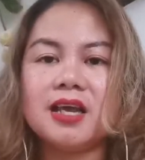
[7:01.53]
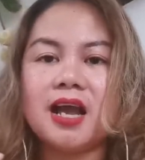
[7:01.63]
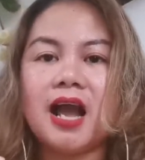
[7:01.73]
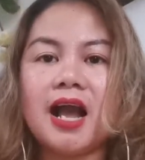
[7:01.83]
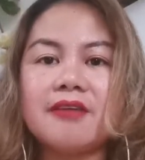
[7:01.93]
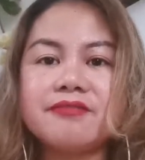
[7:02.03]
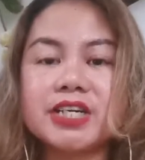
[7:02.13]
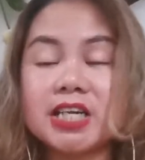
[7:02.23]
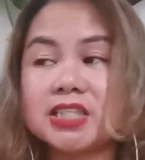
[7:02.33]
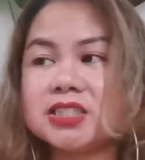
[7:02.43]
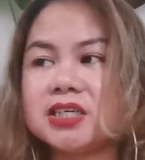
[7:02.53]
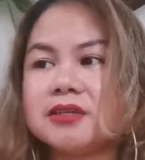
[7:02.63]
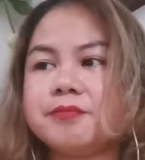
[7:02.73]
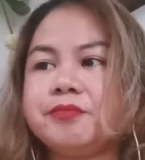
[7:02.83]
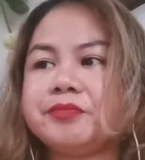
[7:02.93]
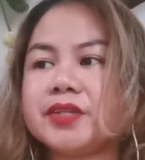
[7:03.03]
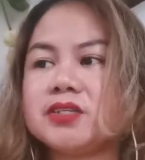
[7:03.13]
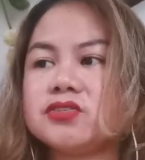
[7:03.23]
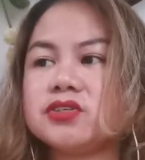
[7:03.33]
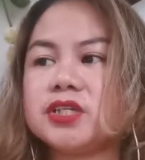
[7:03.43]
Abanad.
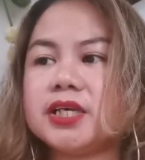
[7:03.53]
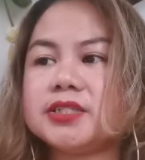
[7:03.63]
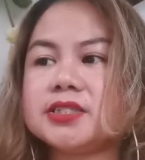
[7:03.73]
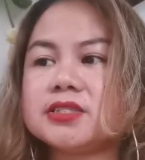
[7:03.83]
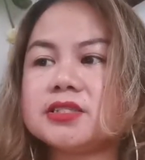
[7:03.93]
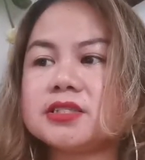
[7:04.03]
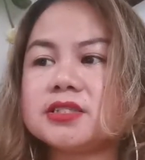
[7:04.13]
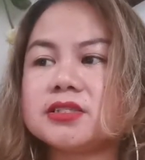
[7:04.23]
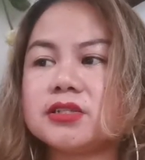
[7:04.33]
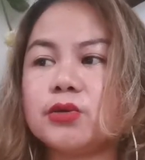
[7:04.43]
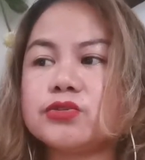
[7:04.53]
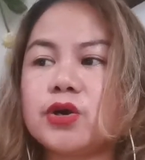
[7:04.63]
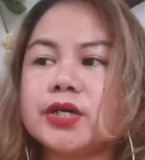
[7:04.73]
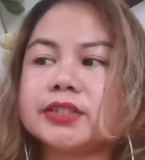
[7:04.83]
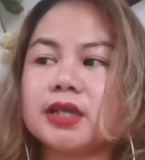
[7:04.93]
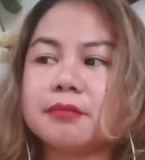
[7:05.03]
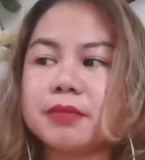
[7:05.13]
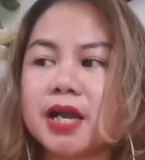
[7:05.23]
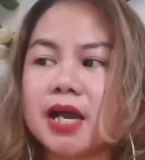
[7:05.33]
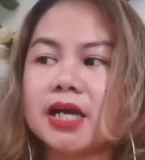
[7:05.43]
So those are
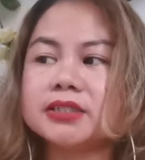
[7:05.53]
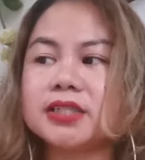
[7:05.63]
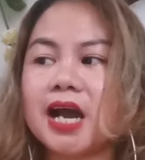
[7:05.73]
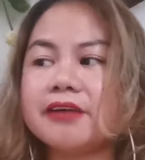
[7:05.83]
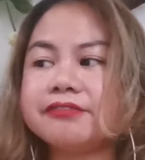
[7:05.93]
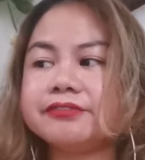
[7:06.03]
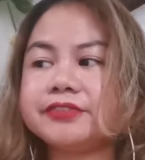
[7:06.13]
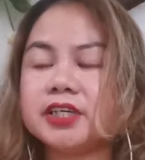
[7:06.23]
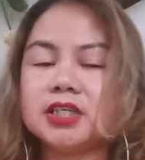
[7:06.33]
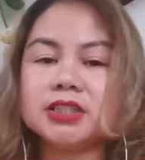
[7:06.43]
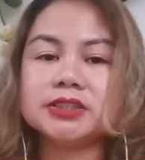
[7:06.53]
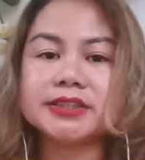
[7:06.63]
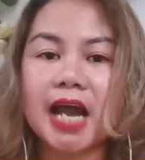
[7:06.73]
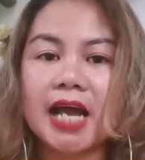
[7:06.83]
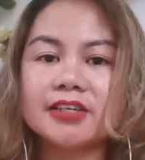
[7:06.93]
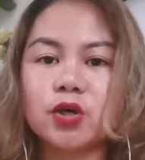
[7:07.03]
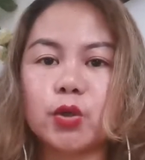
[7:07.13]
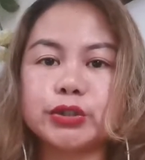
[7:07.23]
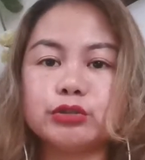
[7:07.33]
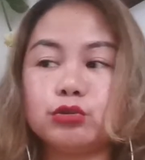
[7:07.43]
tabla, daf, dan, or
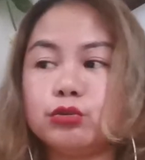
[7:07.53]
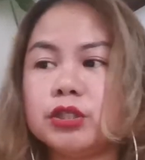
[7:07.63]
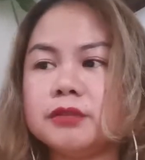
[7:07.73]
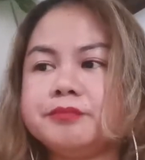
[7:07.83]
dul.